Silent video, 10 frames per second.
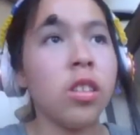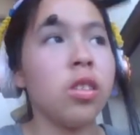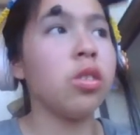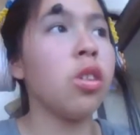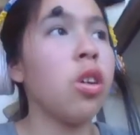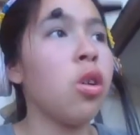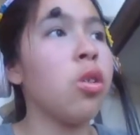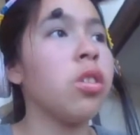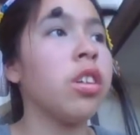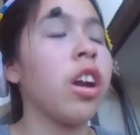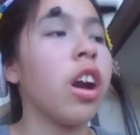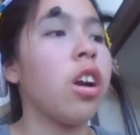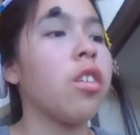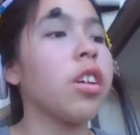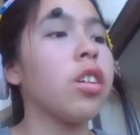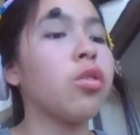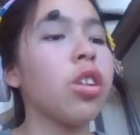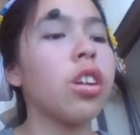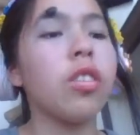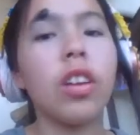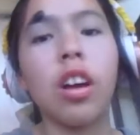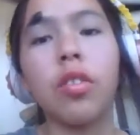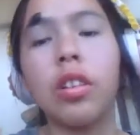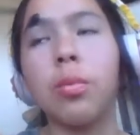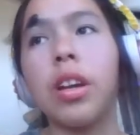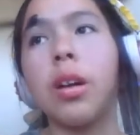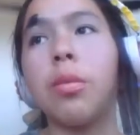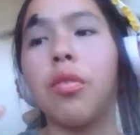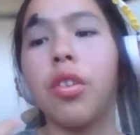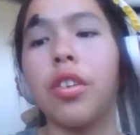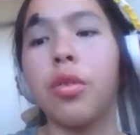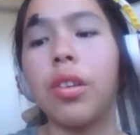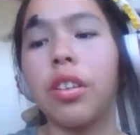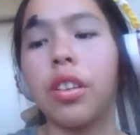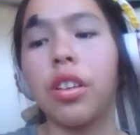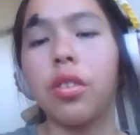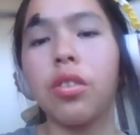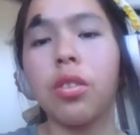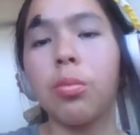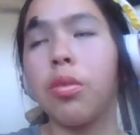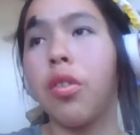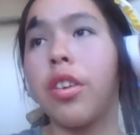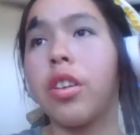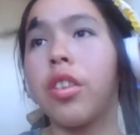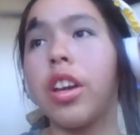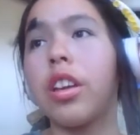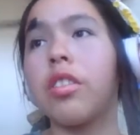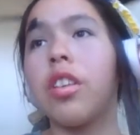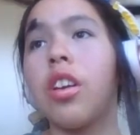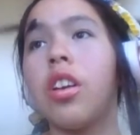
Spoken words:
So yeah, I'm gonna try to take off this makeup before I do anything else. Before I go to Annie's.